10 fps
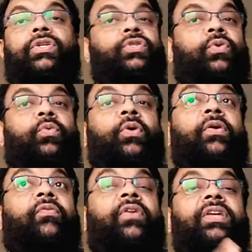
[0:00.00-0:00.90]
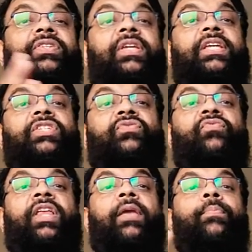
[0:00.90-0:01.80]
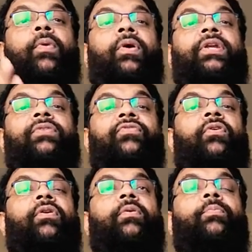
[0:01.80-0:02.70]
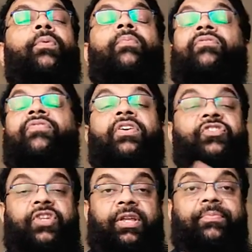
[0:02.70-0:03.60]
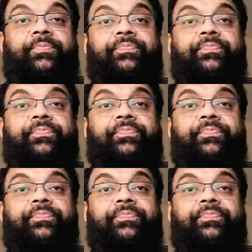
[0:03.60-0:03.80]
So greasing is very important for proper functioning.